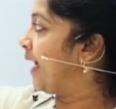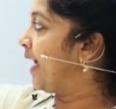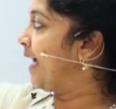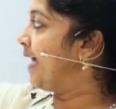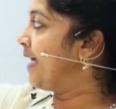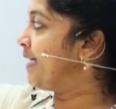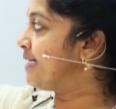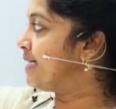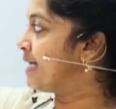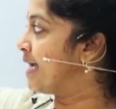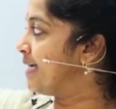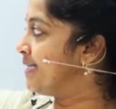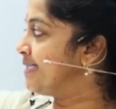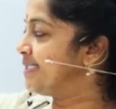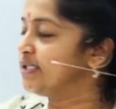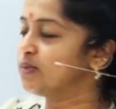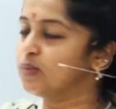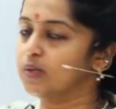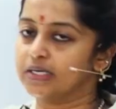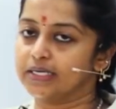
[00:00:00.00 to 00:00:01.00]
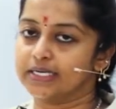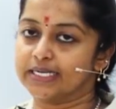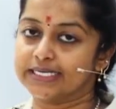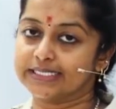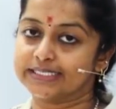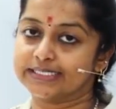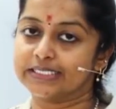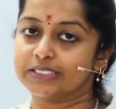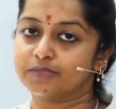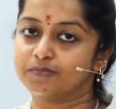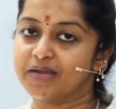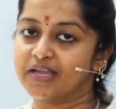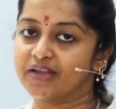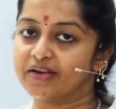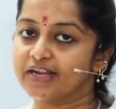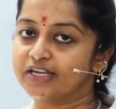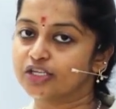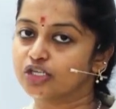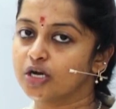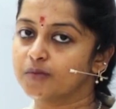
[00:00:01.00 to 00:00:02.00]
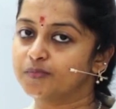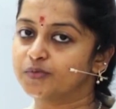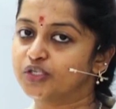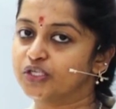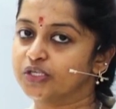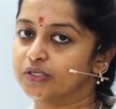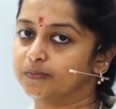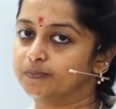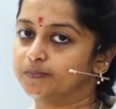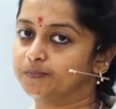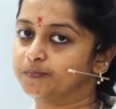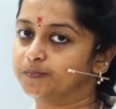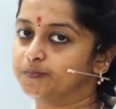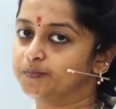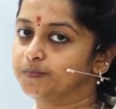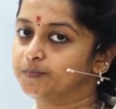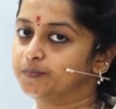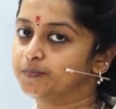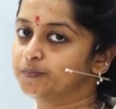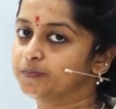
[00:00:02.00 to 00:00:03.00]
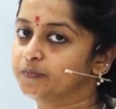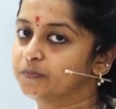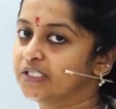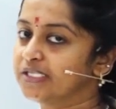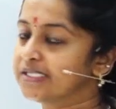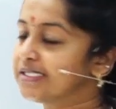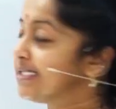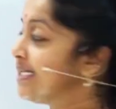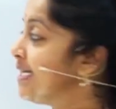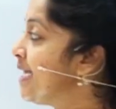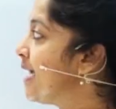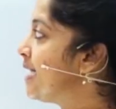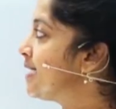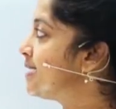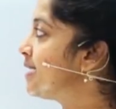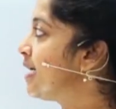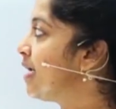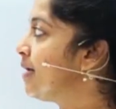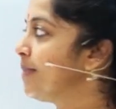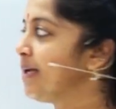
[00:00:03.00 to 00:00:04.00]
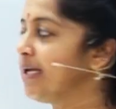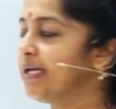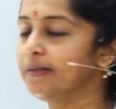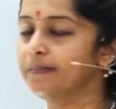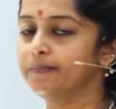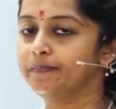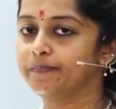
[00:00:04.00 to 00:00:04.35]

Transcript: 891, is it my right option? Just see and tell me.